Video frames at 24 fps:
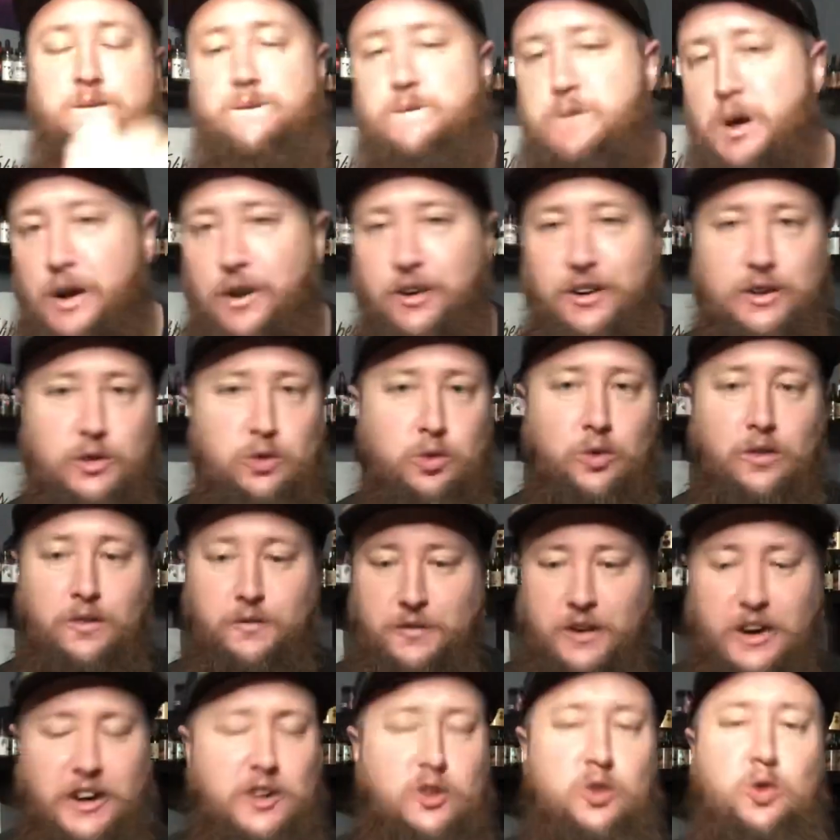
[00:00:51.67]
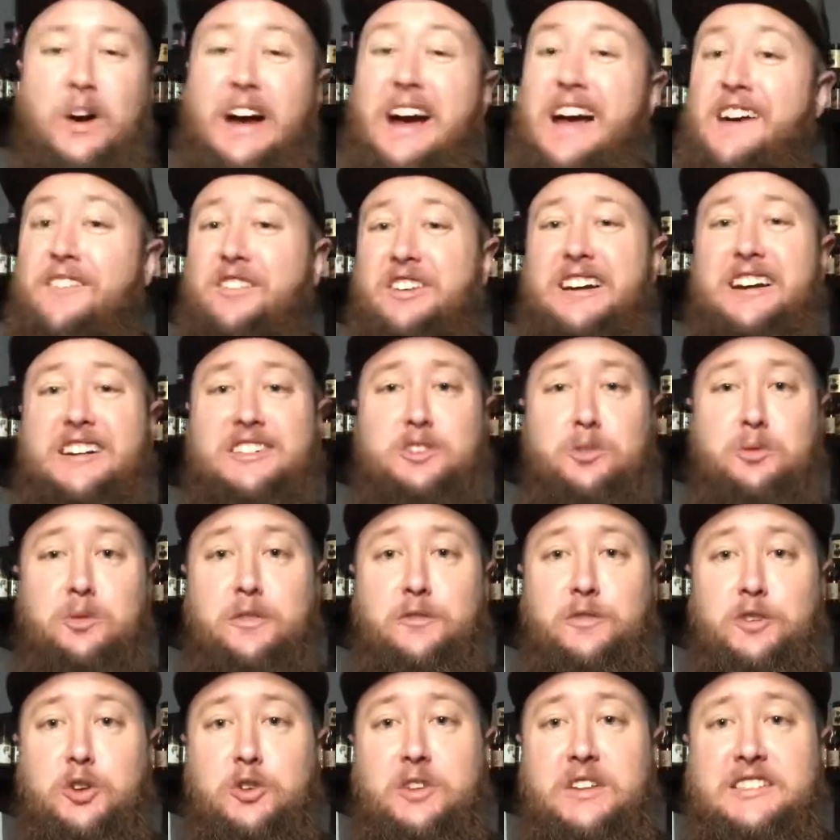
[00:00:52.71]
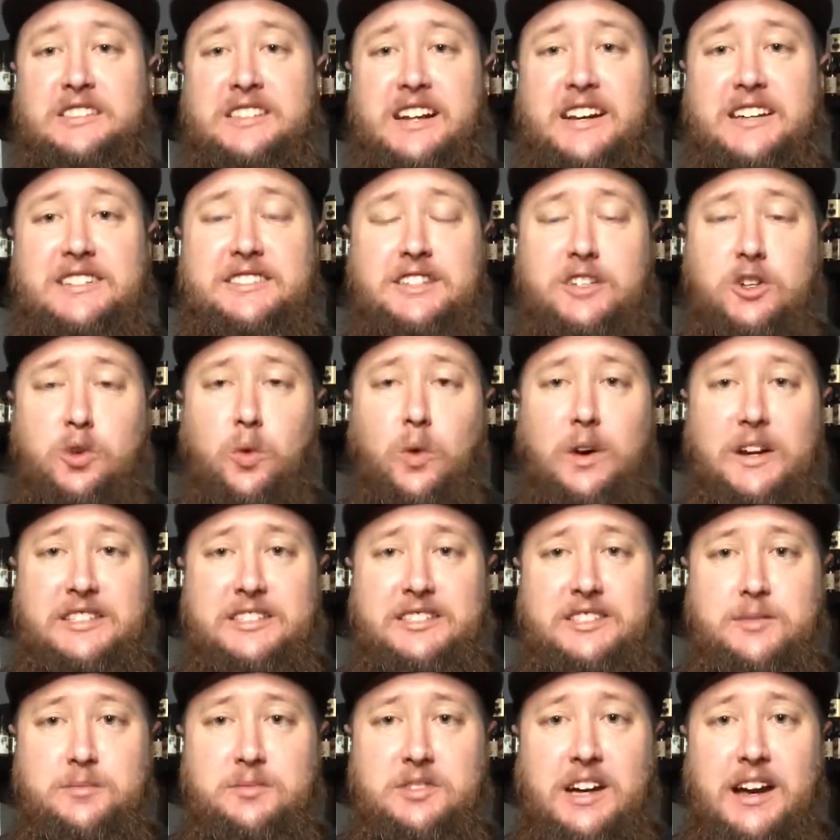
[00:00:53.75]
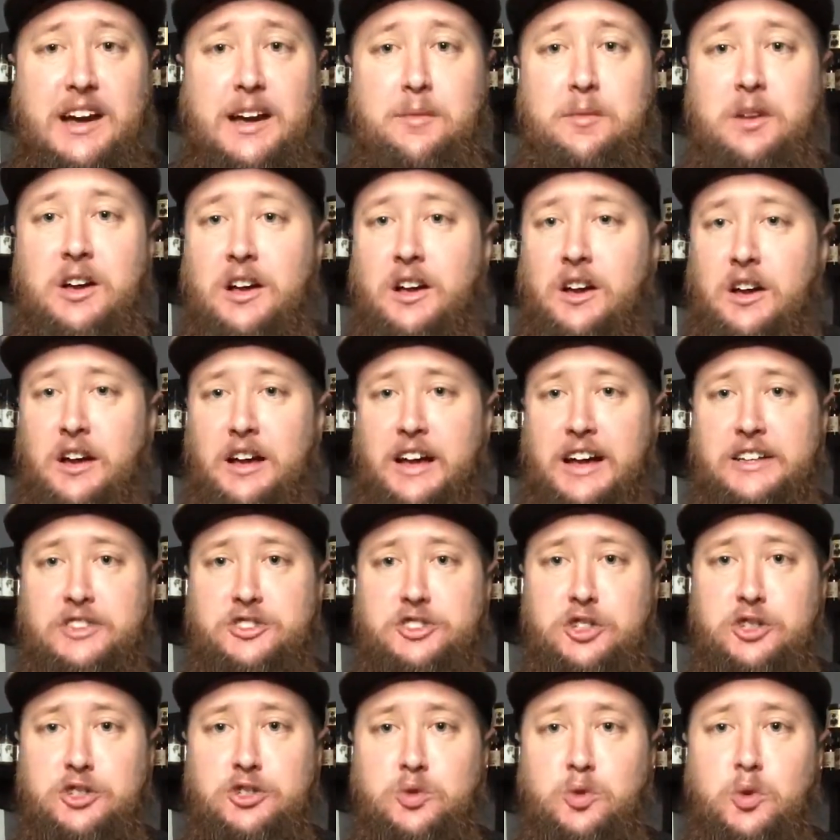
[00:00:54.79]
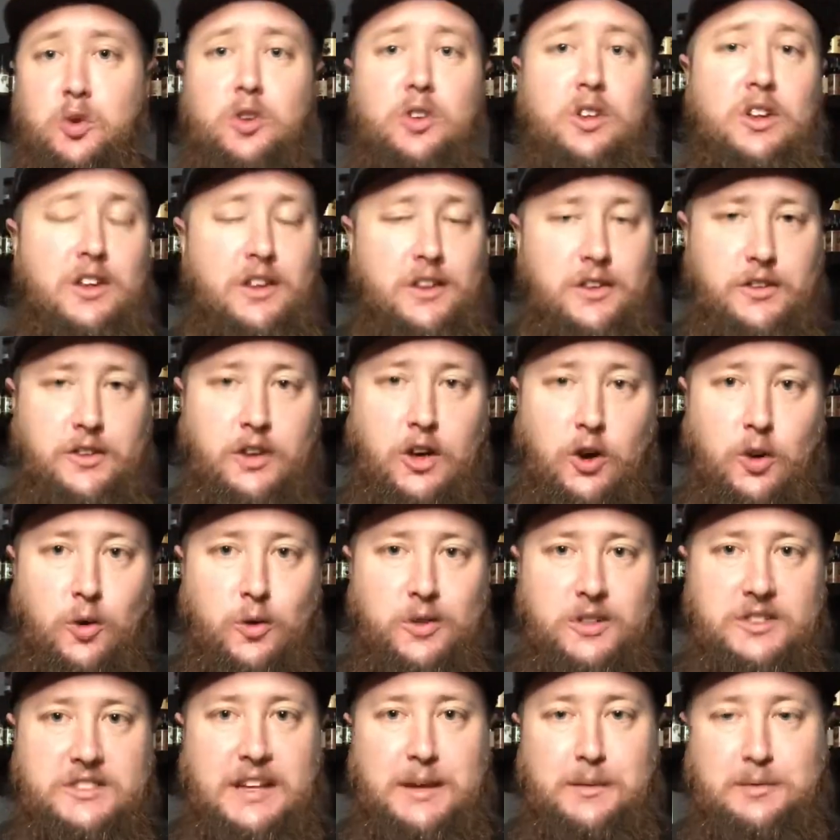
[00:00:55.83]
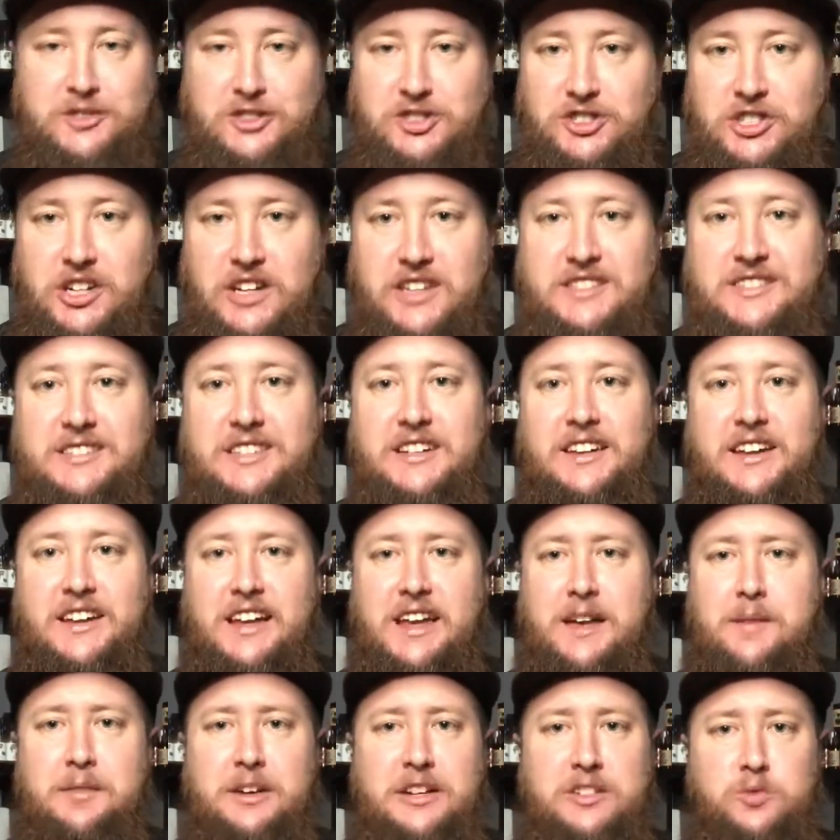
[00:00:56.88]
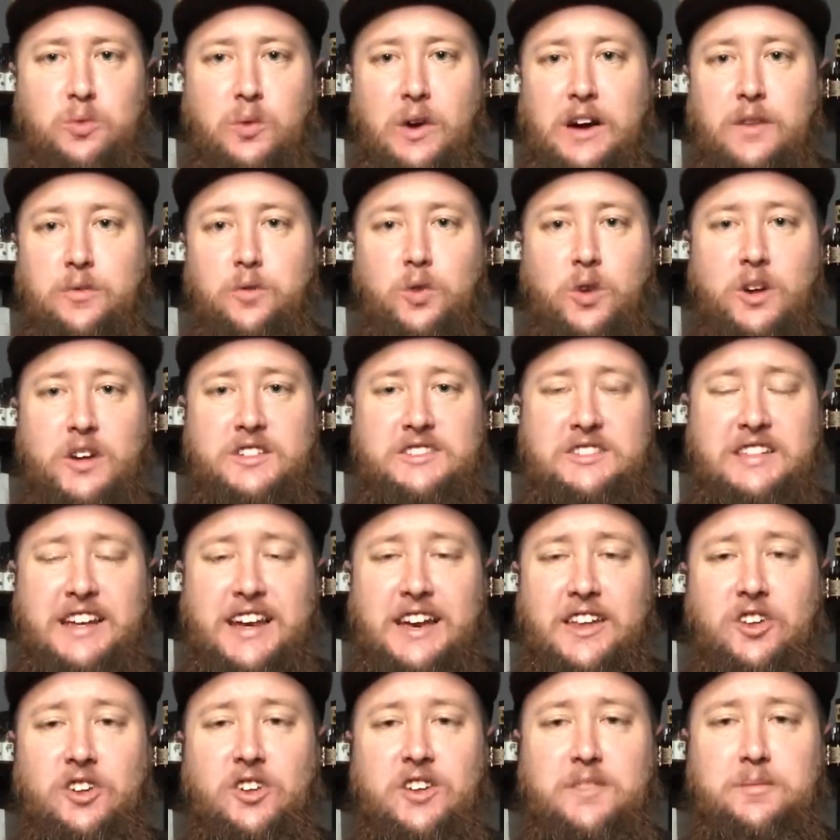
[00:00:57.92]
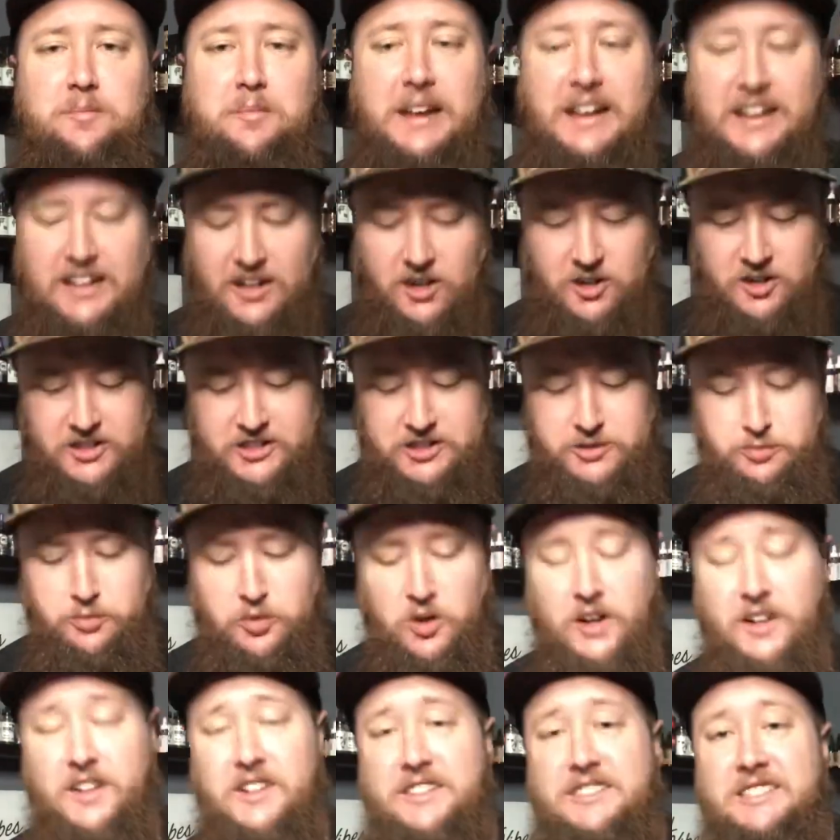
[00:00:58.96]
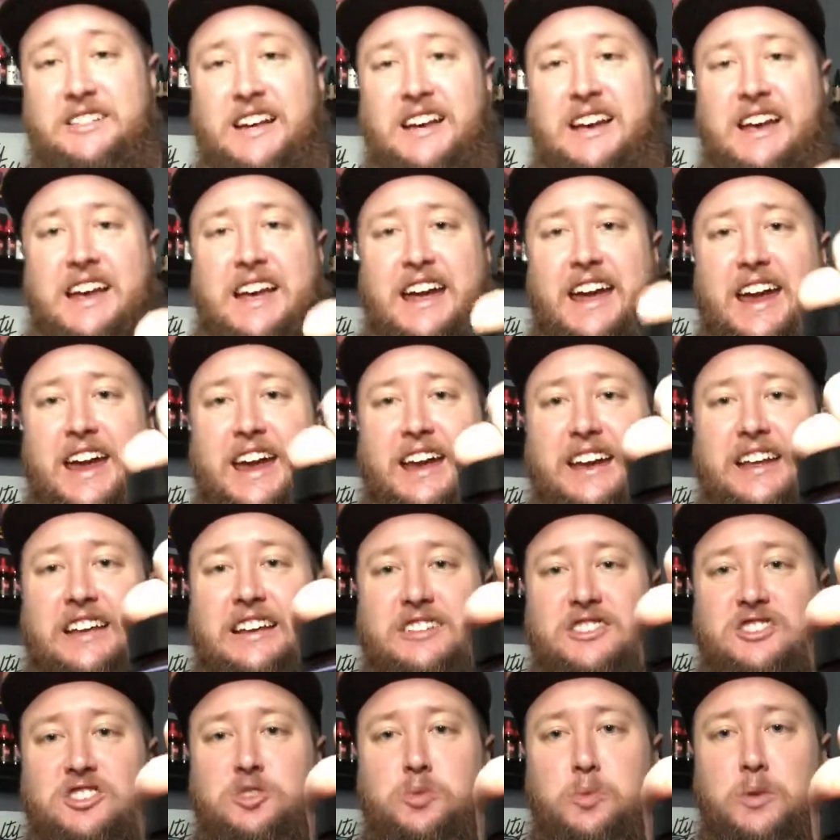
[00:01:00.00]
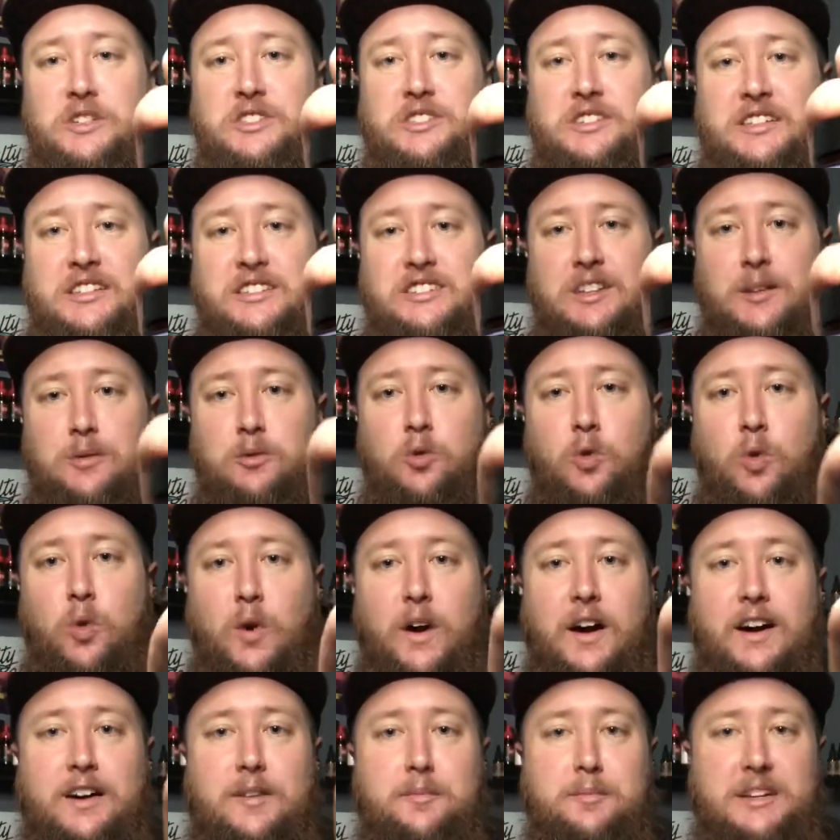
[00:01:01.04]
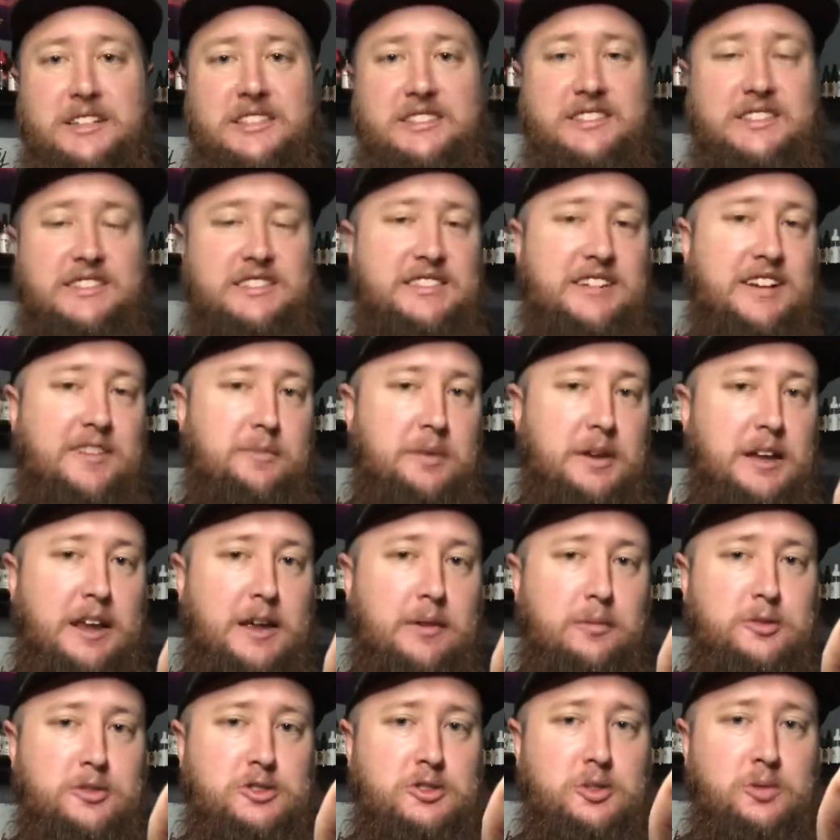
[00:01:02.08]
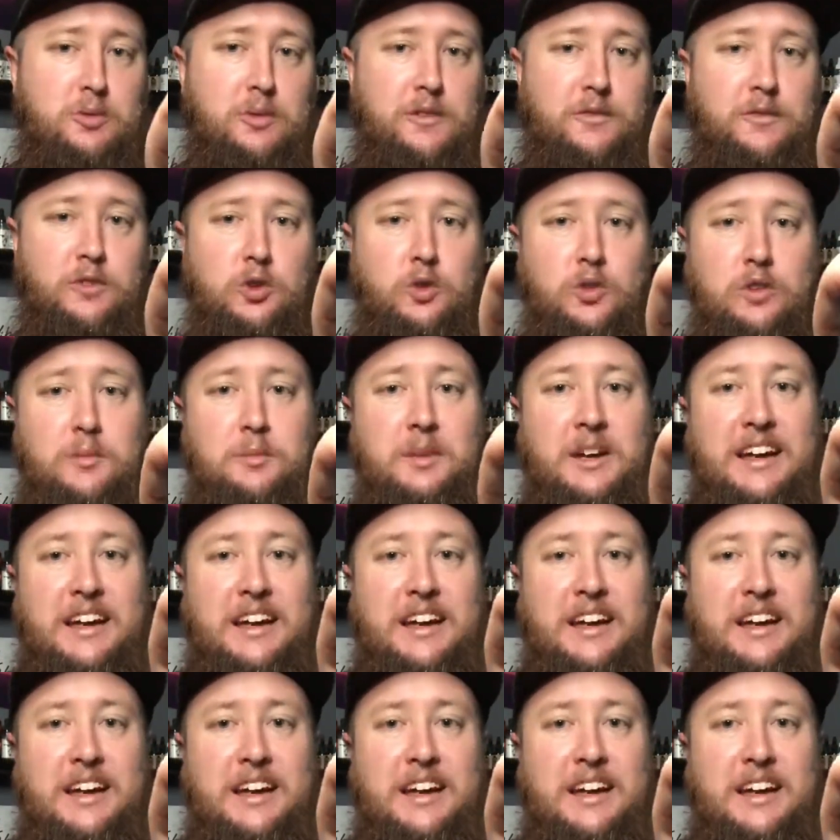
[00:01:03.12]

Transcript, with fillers: Very cool, very cool. I haven't got to review these guys in quite some time. As usual, the owner's name is Justin. Him and his wife work together on making all these products, and he has switched things up quite a bit since I've been able to review them.